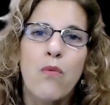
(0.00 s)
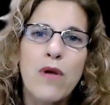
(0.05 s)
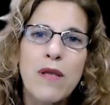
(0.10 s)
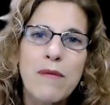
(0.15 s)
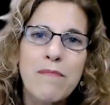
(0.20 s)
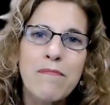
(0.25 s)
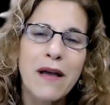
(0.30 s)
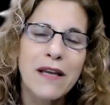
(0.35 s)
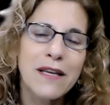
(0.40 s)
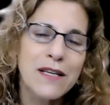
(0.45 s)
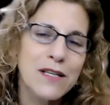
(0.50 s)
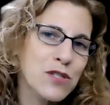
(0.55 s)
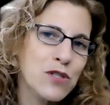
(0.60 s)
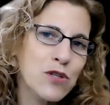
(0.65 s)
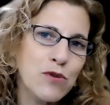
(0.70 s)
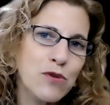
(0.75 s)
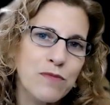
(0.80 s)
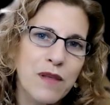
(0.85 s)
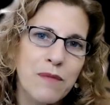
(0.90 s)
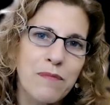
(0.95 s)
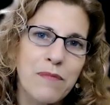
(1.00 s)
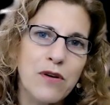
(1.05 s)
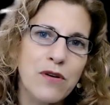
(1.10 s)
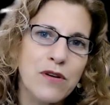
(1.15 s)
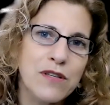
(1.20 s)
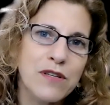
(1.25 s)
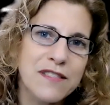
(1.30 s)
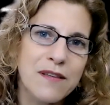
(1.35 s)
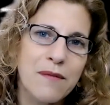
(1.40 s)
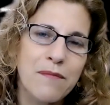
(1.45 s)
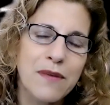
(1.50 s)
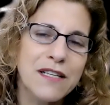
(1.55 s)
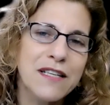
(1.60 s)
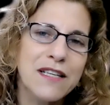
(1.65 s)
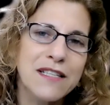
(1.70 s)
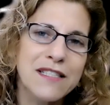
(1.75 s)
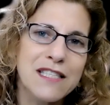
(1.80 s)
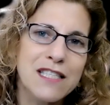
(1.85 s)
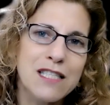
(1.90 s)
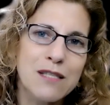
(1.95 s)
We might assume that because somebody
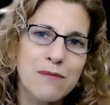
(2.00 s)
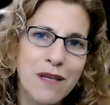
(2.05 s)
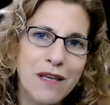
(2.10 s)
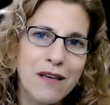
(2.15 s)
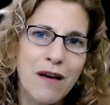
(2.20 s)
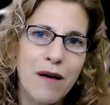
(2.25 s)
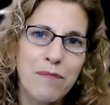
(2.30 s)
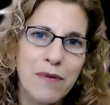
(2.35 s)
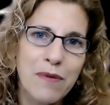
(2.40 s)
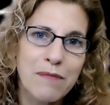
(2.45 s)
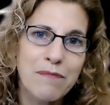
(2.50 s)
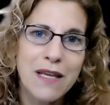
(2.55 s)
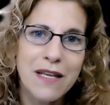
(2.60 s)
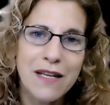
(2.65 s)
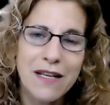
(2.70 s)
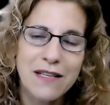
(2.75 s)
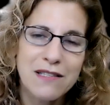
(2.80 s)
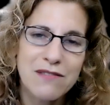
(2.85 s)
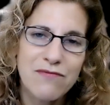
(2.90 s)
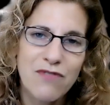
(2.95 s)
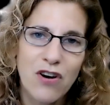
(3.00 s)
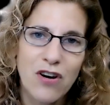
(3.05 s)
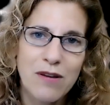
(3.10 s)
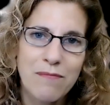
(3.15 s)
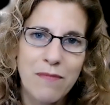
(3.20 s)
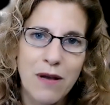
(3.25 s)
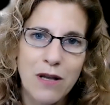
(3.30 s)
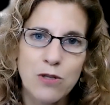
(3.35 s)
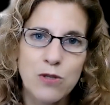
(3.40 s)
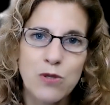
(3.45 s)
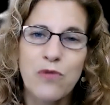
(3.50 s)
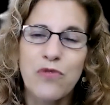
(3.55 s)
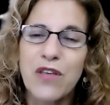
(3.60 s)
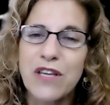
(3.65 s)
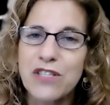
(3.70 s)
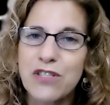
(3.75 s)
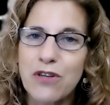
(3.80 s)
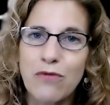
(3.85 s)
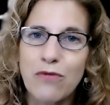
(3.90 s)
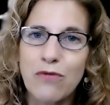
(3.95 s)
doesn't speak up in meetings very much, that
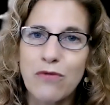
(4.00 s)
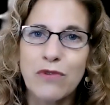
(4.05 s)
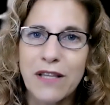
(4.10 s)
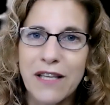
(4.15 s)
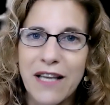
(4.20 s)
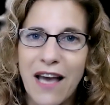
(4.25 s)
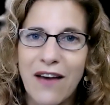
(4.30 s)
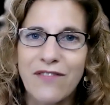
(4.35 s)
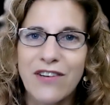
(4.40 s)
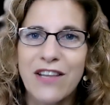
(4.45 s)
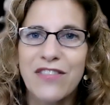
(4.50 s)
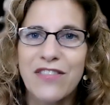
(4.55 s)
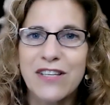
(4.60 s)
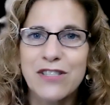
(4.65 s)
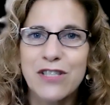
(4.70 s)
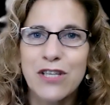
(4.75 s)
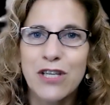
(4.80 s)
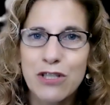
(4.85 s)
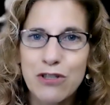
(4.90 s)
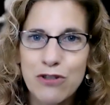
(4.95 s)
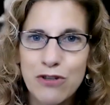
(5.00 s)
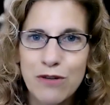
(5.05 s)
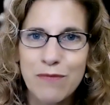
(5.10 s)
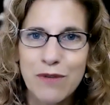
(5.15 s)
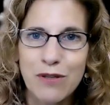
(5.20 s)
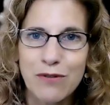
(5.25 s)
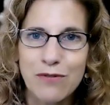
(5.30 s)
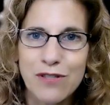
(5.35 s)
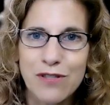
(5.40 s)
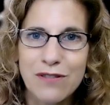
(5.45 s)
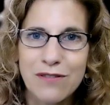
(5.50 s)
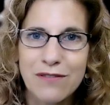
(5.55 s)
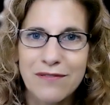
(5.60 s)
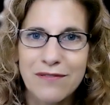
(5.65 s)
they don't really have anything to contribute.